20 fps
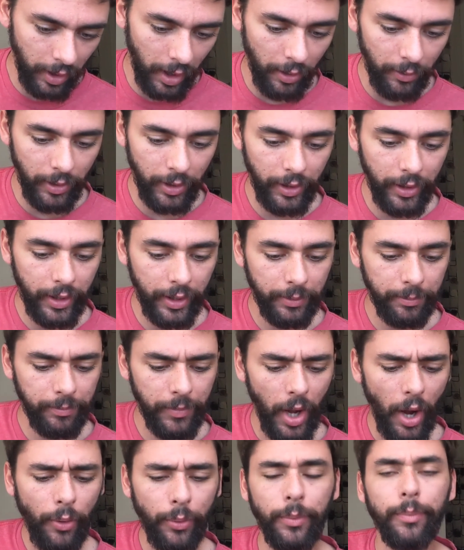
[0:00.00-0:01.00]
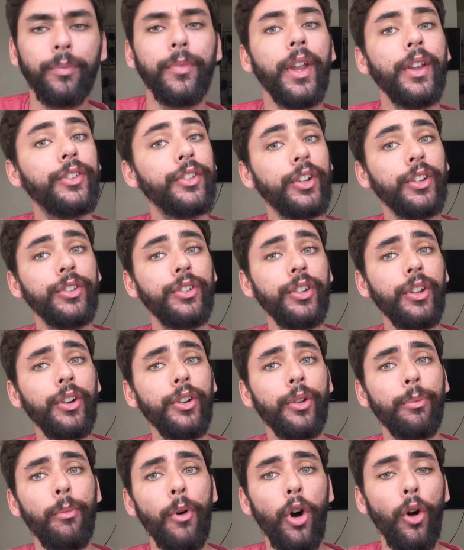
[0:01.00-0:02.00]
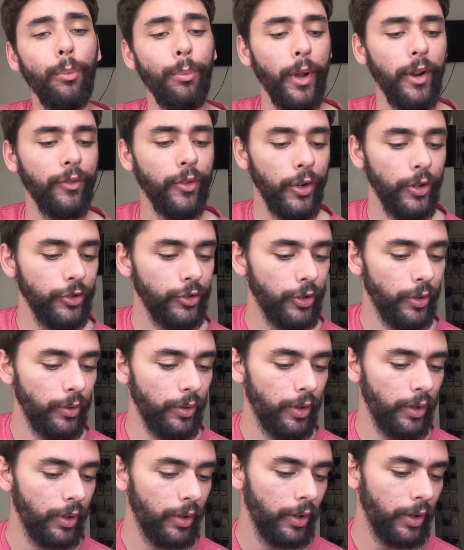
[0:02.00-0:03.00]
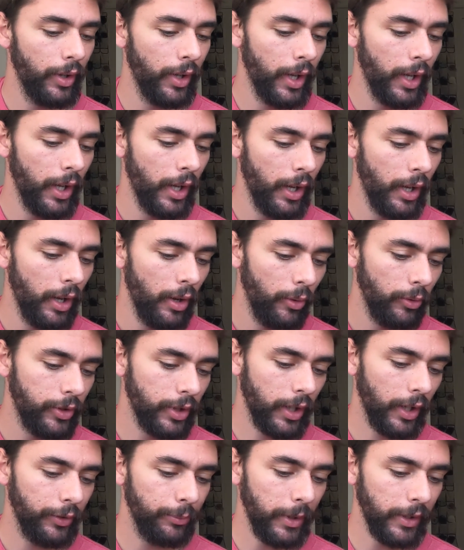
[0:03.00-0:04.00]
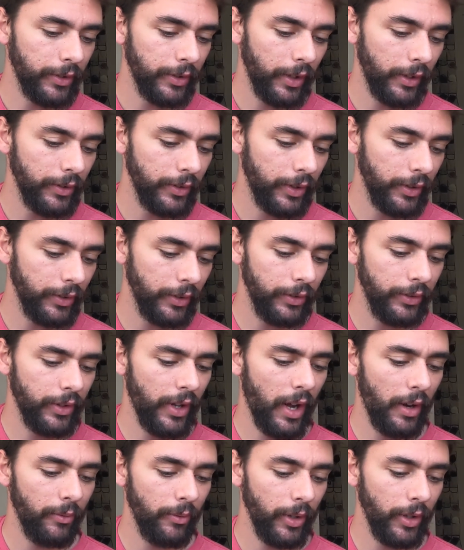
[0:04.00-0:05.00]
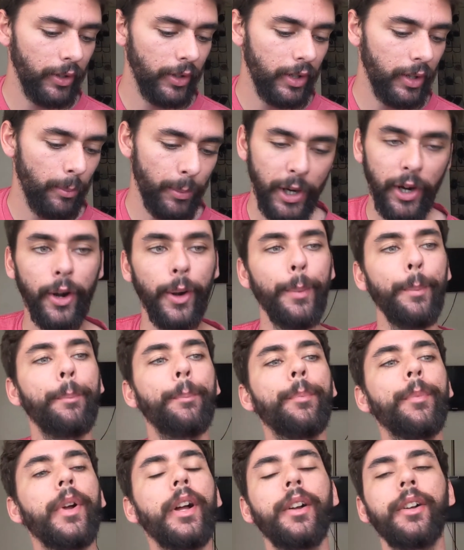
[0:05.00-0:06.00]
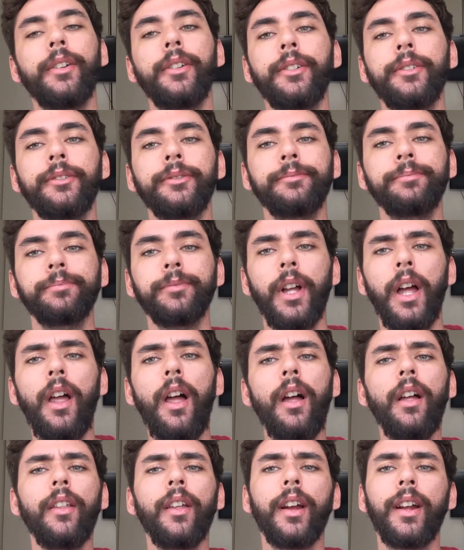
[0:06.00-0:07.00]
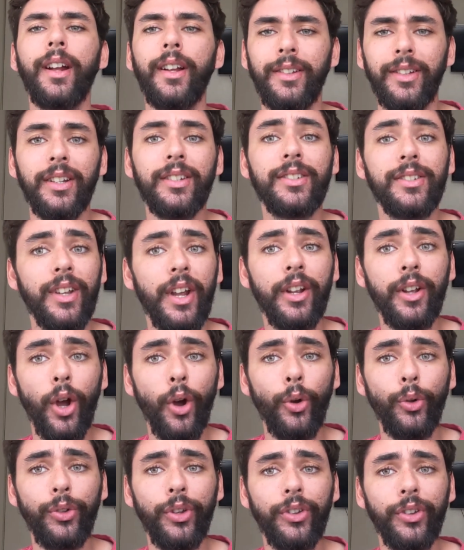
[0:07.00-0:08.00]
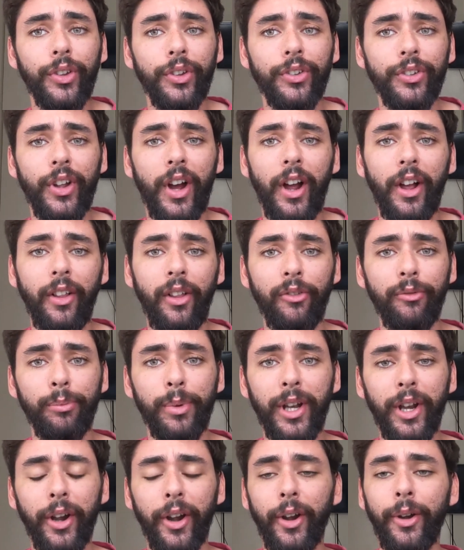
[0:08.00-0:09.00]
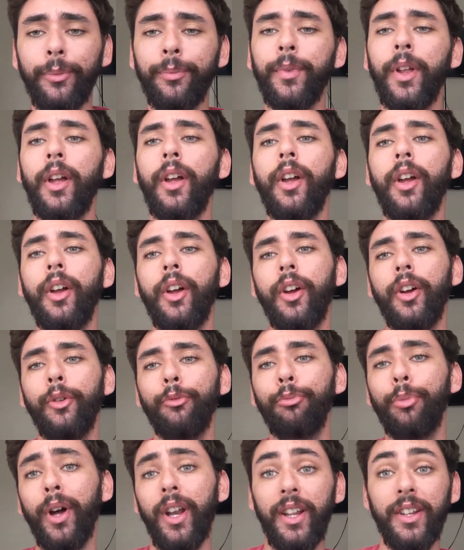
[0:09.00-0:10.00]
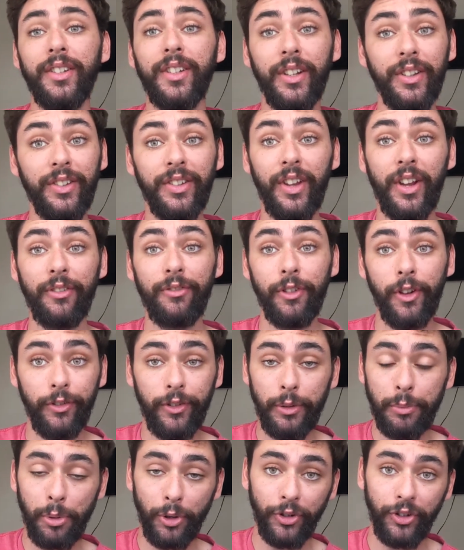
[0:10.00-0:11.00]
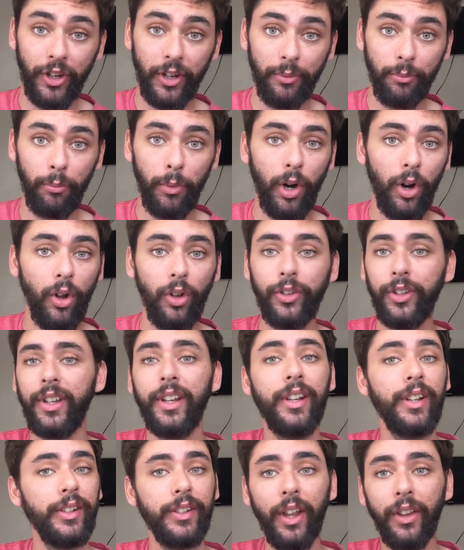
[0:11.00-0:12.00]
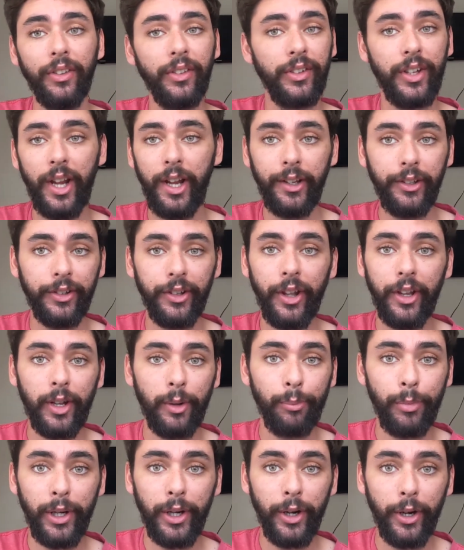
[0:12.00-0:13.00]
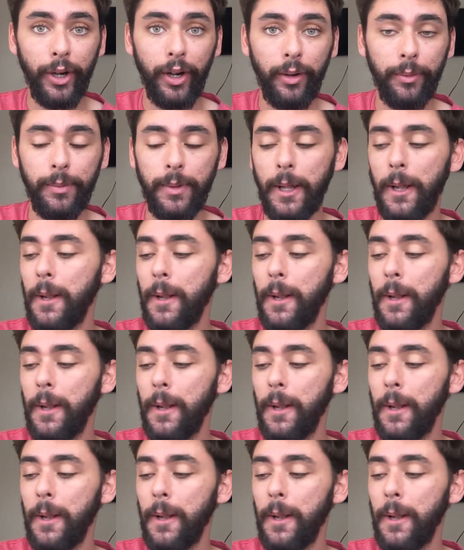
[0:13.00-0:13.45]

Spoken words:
really. Oh, it's considered a malt beverage. Which I guess makes sense, because it's not really a beer. Like, it did say goes as a style of beer, but it did say 50% malt, and it doesn't taste like a beer.